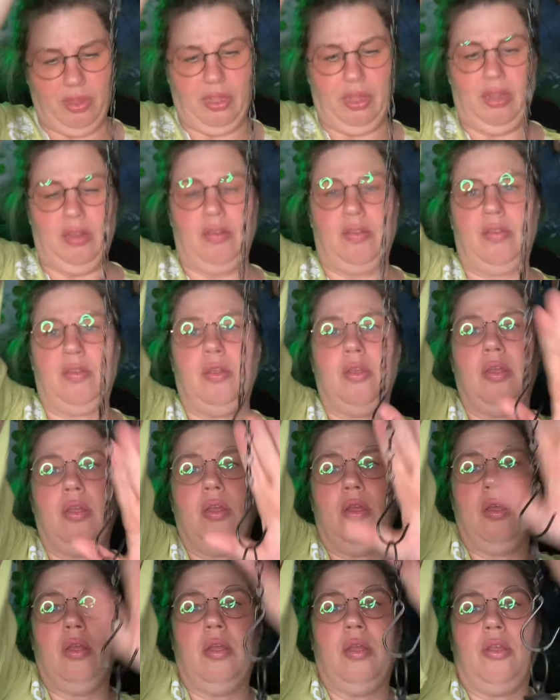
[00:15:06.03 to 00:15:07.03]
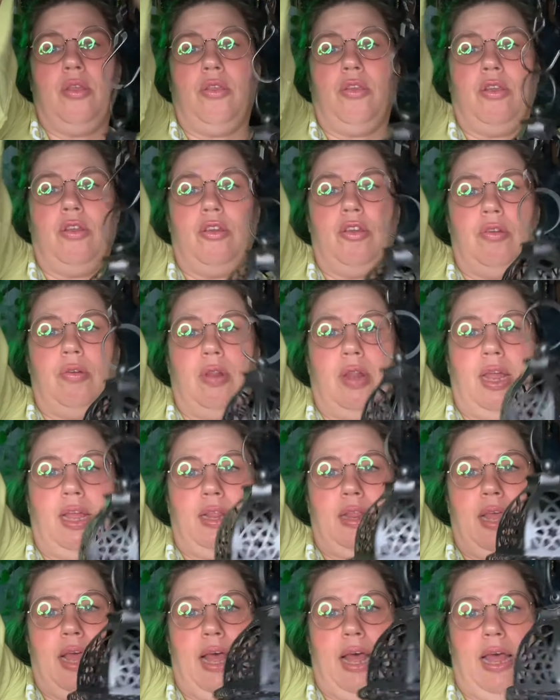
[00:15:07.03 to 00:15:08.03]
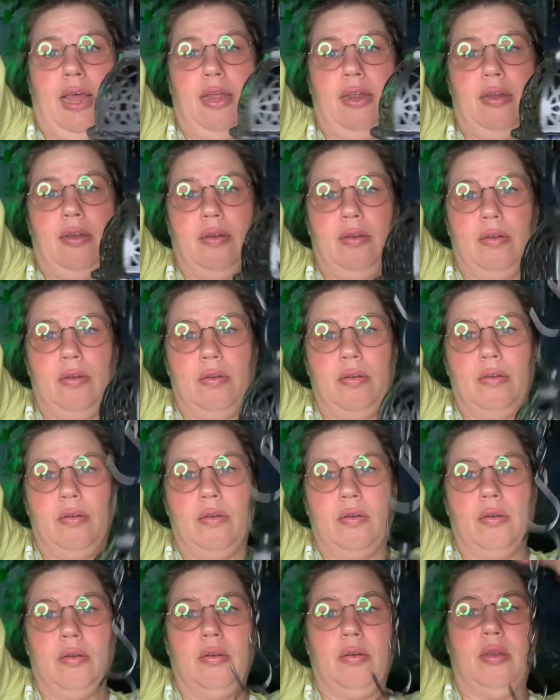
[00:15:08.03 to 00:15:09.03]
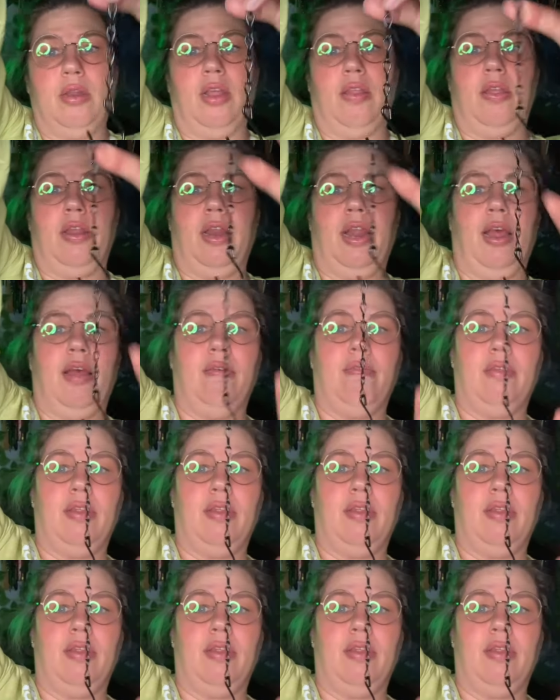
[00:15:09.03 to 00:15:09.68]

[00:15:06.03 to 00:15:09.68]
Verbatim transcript: these. You can do it like that and then have